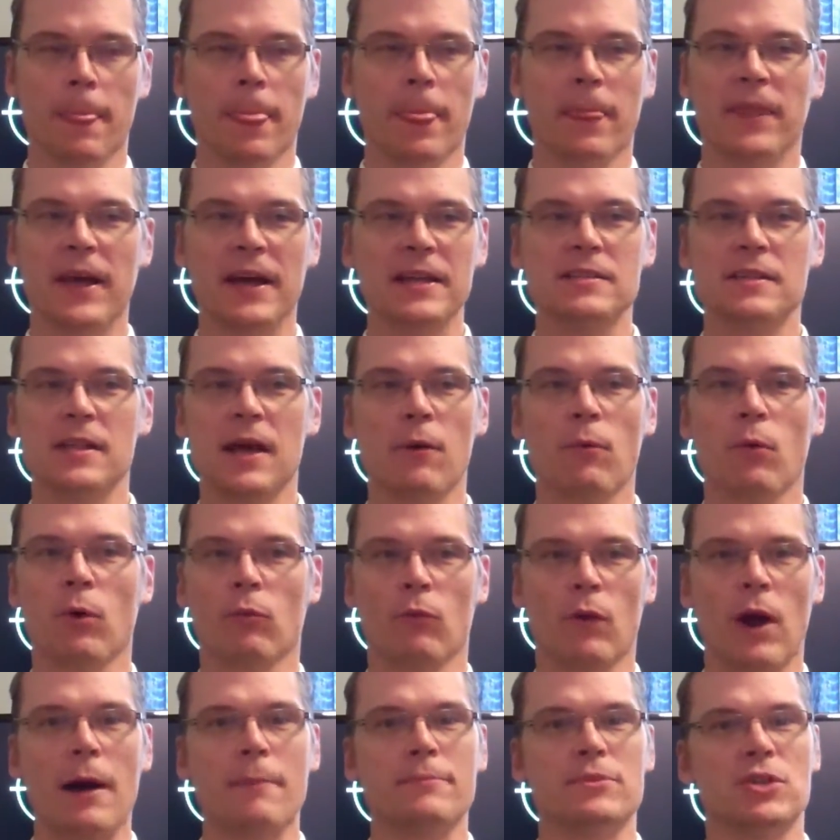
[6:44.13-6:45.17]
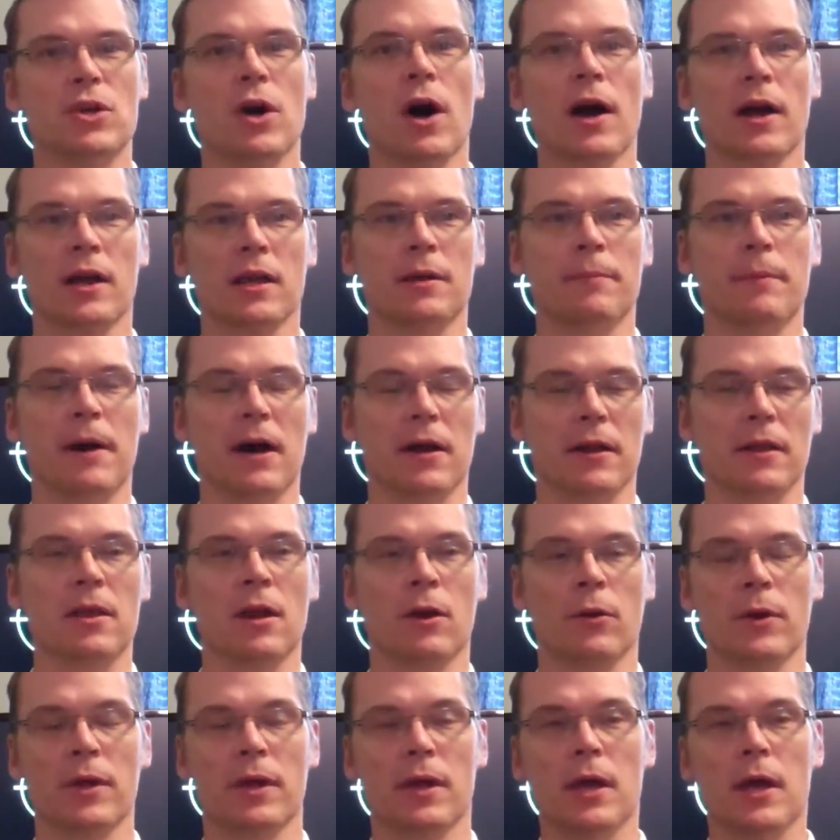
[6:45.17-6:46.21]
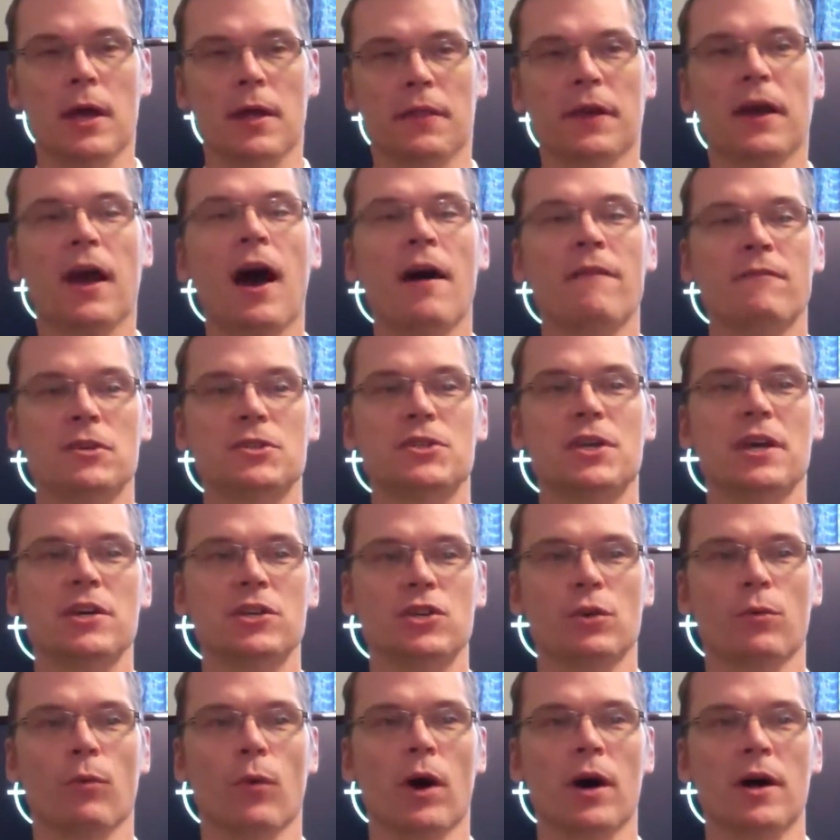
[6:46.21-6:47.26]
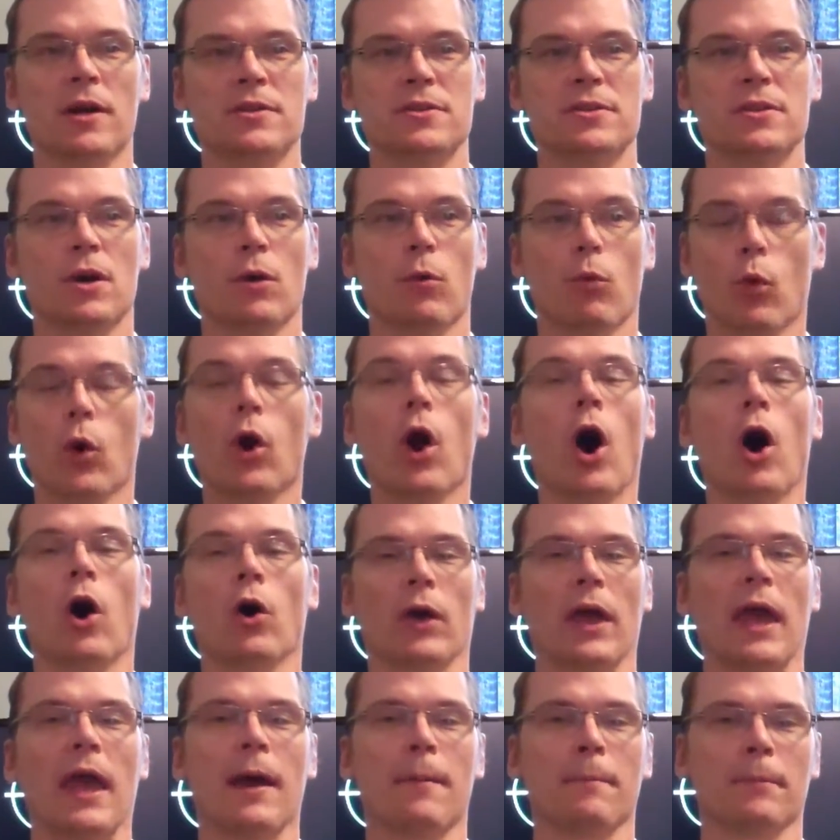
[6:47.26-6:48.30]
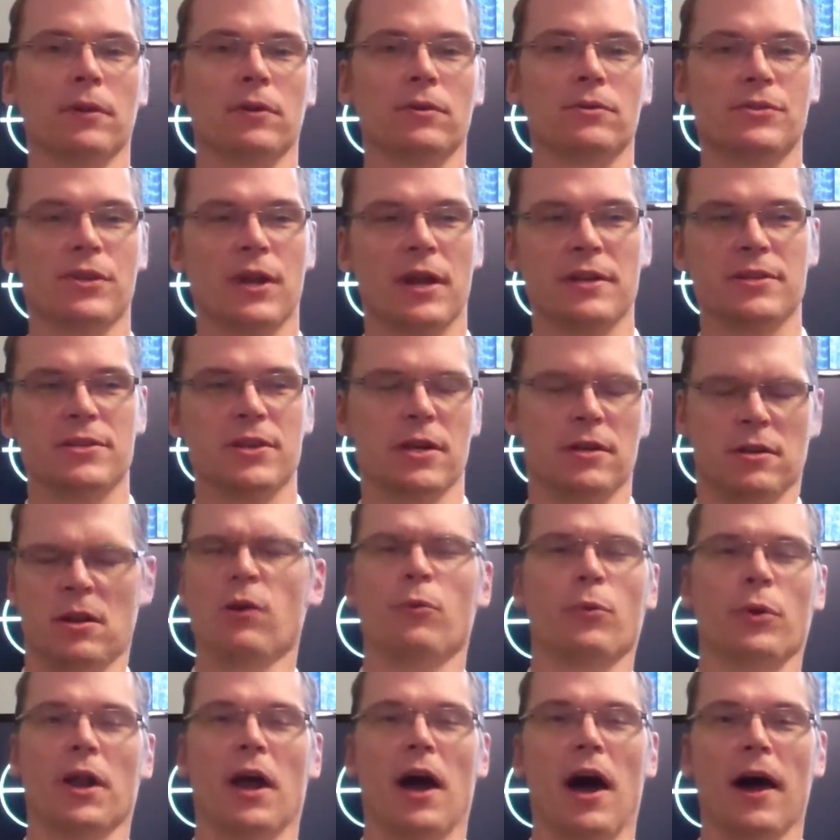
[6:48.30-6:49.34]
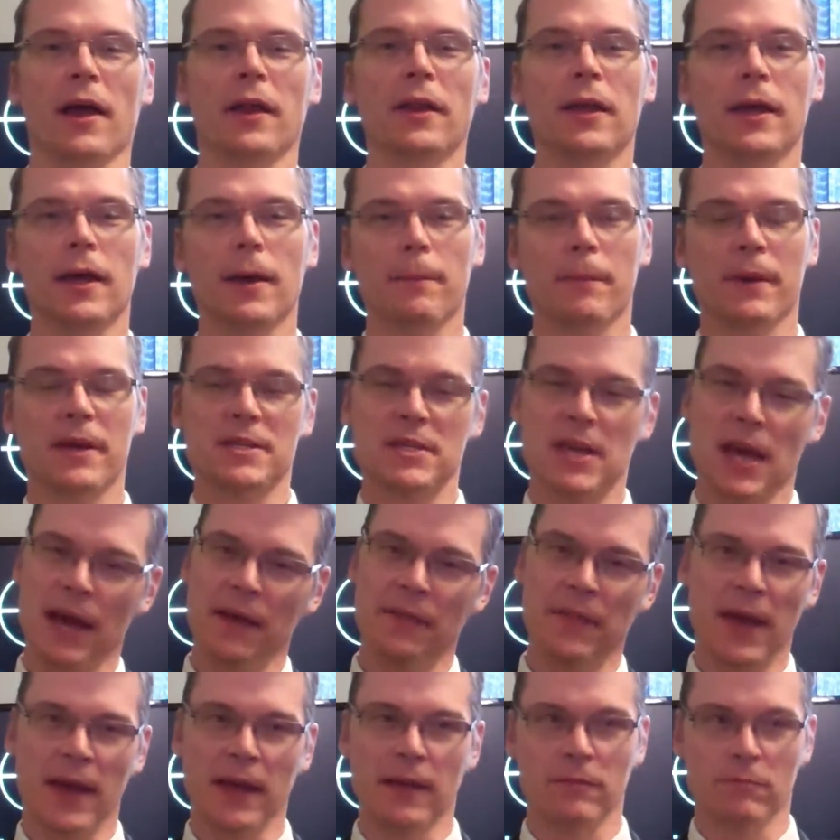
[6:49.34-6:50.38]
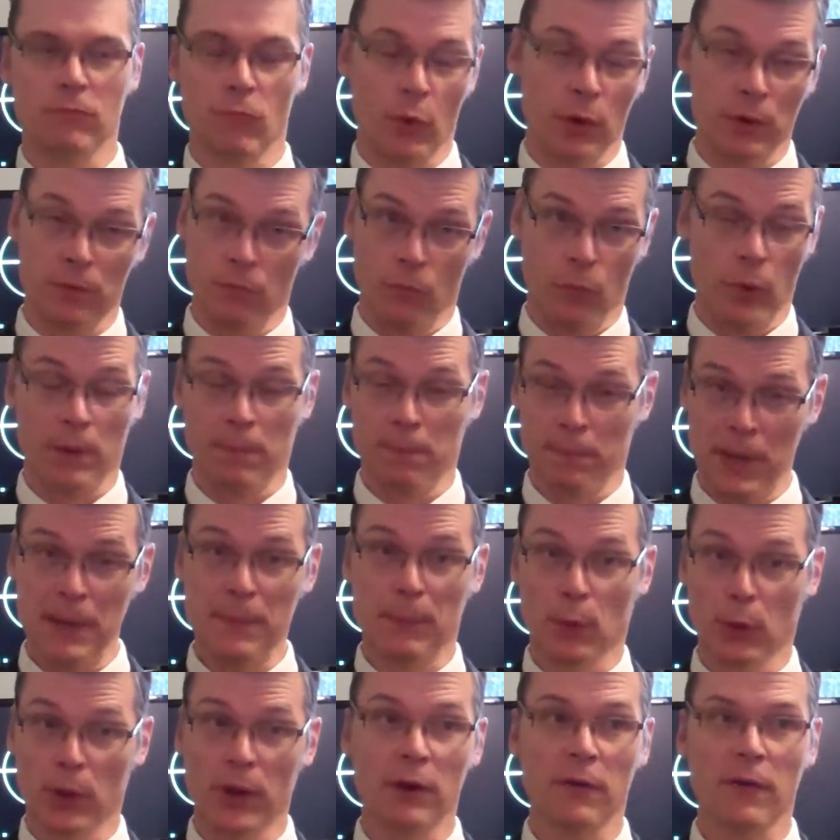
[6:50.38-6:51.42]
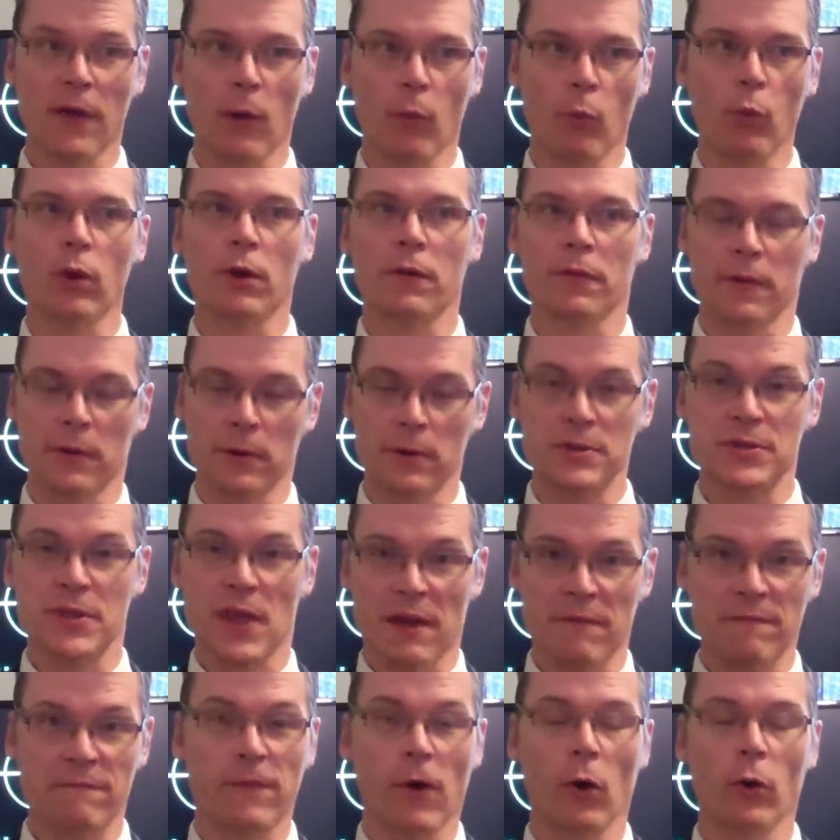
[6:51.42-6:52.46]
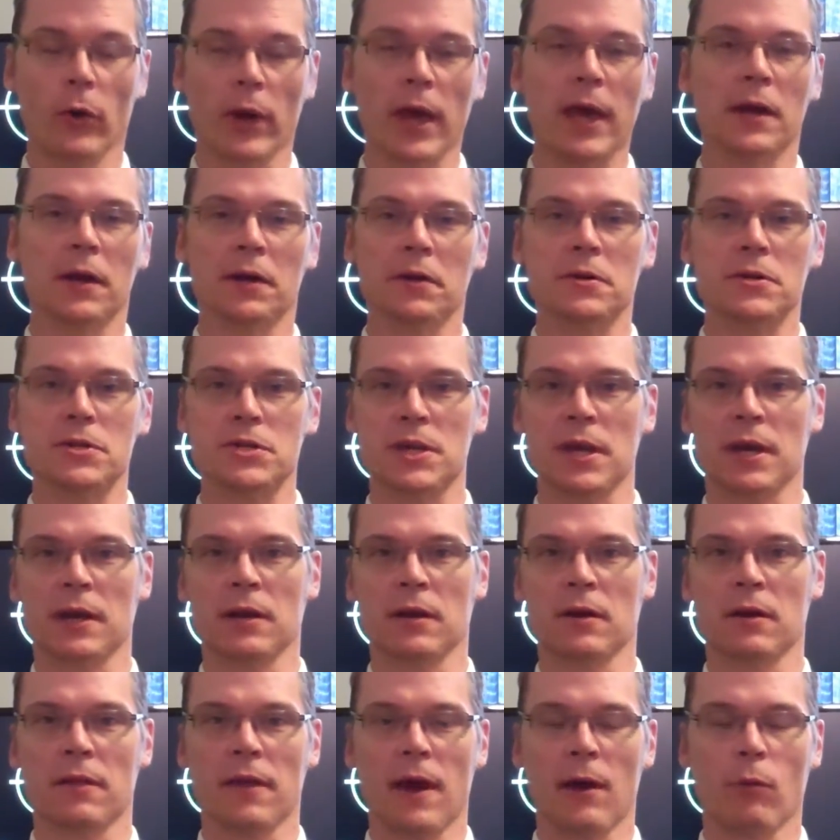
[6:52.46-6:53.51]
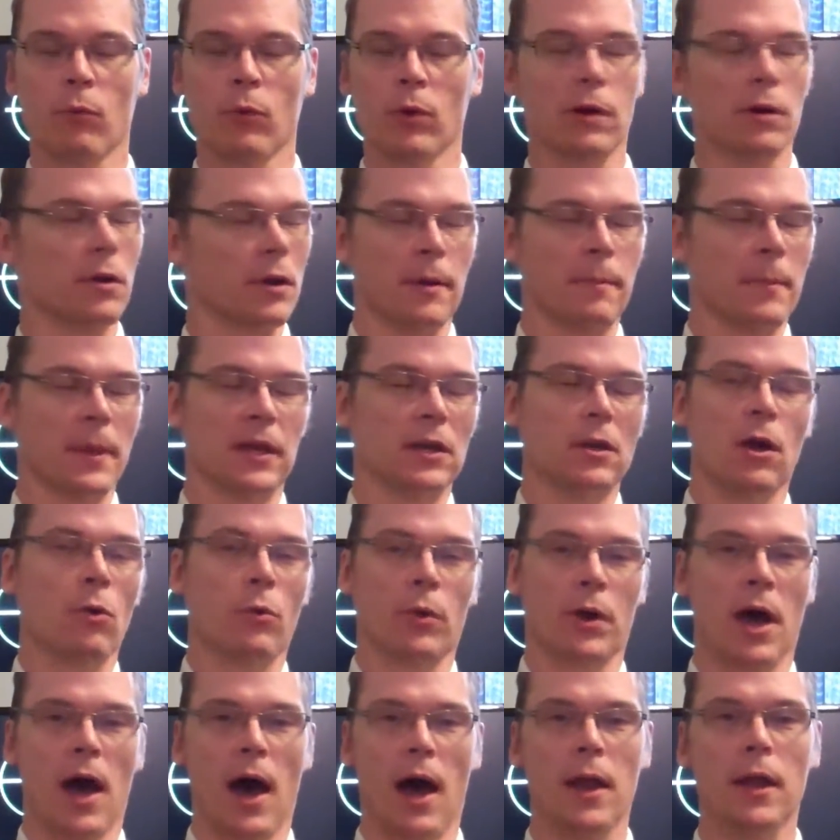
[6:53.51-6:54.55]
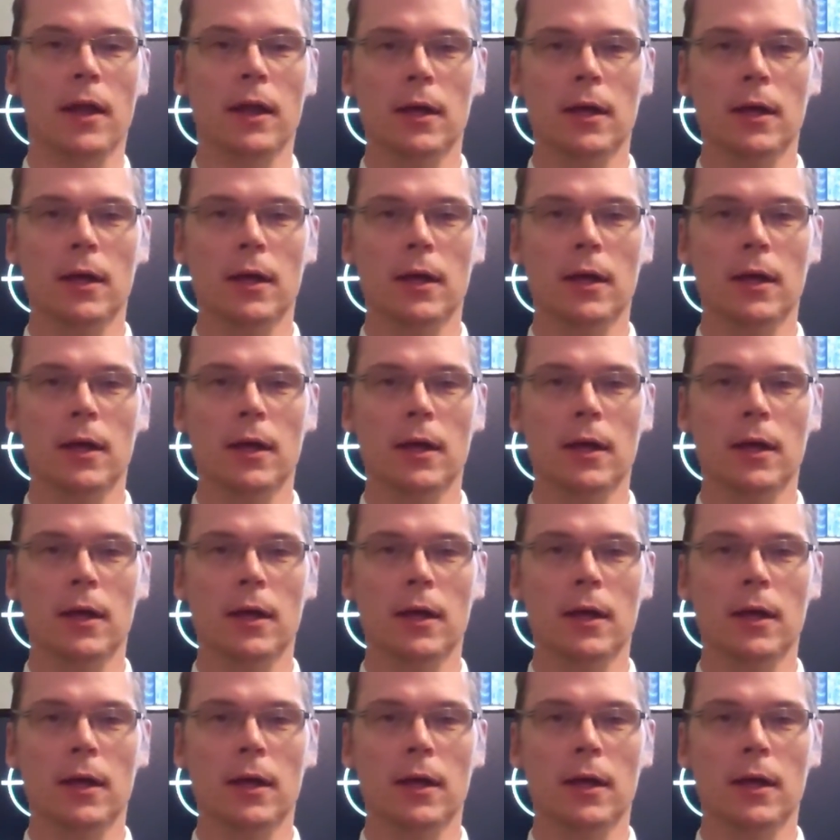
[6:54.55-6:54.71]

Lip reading: That's not what Rob's talking about. The conversation was, we're all gamblers. And I'd say, no, we're not. Because I had that, when people hear that word, there is that vulgate understanding of that word. And I'm like, no, we're not.